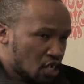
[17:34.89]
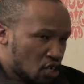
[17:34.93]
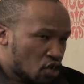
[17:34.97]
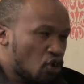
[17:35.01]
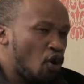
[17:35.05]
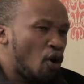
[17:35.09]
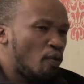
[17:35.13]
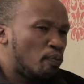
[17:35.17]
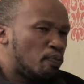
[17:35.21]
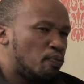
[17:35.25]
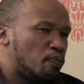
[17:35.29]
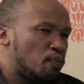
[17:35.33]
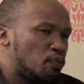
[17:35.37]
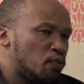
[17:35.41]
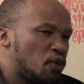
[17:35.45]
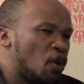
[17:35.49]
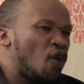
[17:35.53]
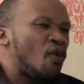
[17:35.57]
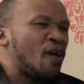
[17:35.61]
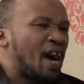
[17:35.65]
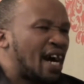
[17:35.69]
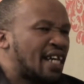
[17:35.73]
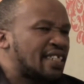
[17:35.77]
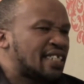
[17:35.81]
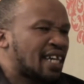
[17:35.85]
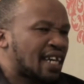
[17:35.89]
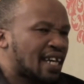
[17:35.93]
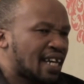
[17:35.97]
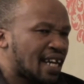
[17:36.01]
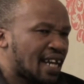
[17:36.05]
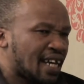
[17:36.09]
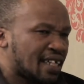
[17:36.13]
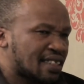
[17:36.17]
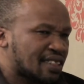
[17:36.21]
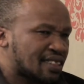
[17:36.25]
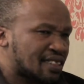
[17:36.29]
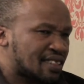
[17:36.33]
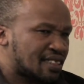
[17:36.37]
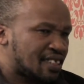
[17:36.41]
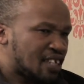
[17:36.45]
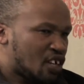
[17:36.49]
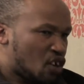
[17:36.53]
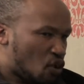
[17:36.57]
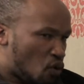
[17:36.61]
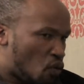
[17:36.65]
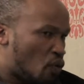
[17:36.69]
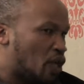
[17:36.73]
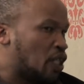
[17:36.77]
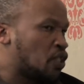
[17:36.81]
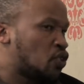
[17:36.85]
no other class
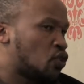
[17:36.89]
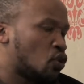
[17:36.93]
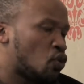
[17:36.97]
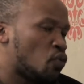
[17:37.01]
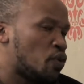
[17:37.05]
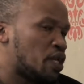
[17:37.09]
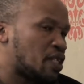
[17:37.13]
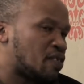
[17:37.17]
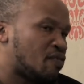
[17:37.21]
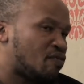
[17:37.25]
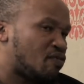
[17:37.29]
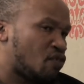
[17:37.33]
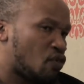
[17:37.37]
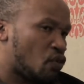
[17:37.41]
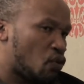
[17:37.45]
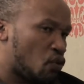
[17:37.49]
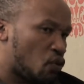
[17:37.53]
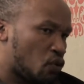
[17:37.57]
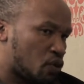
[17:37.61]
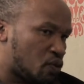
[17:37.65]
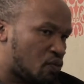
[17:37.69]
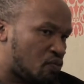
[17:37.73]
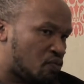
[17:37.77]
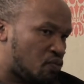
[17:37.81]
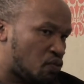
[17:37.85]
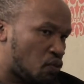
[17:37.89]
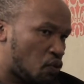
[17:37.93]
will do it for